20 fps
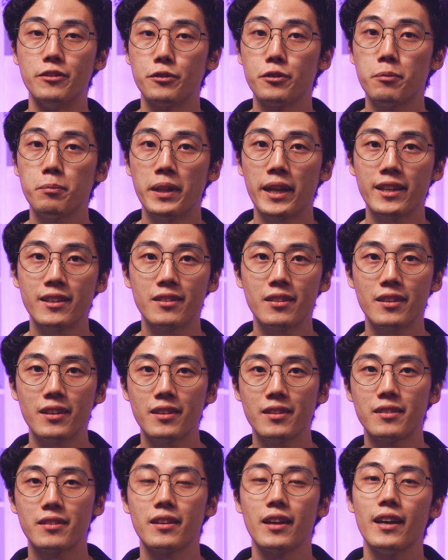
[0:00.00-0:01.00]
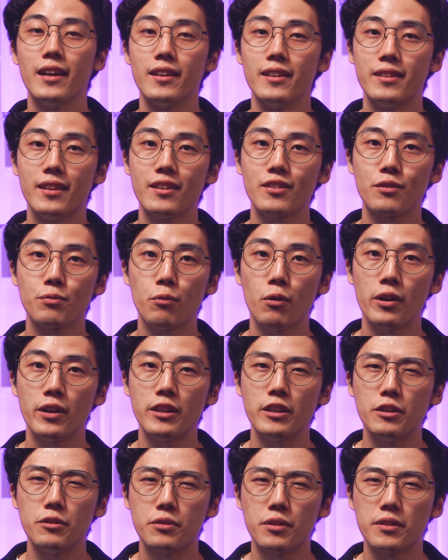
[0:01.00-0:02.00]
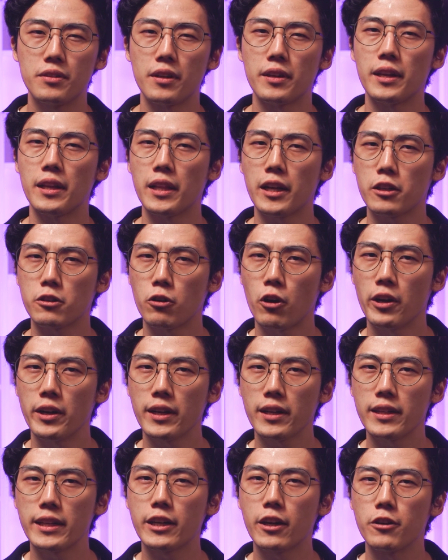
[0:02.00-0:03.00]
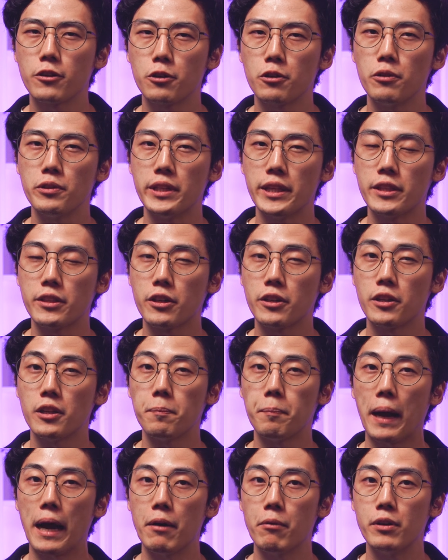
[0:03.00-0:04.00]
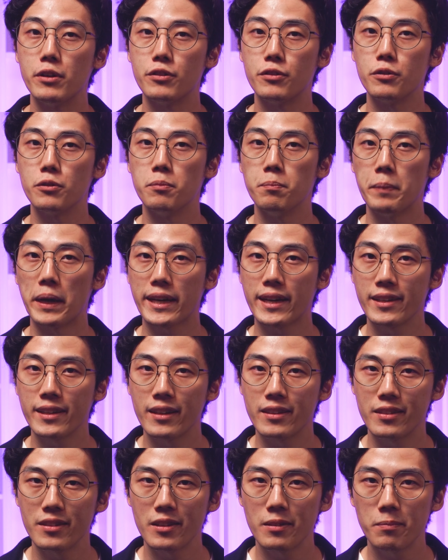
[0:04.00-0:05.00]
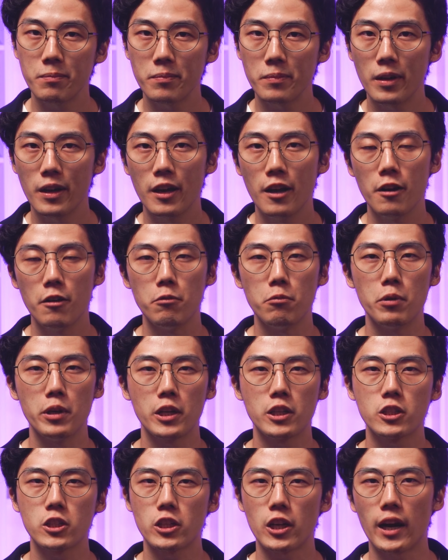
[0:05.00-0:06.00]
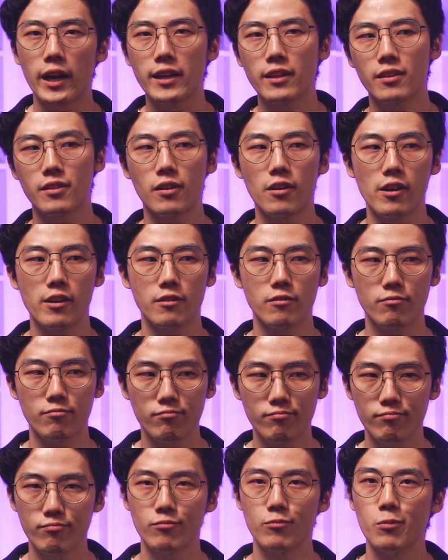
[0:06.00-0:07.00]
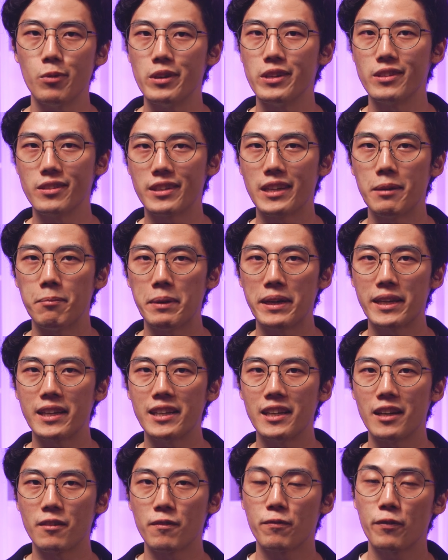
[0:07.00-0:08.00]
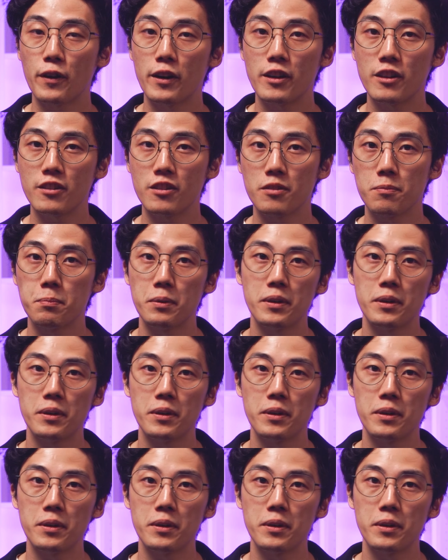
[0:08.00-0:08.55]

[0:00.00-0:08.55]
zoom lenses, this one uses an electronically controlled internal power zoom mechanism, which I thought was gimmicky at first,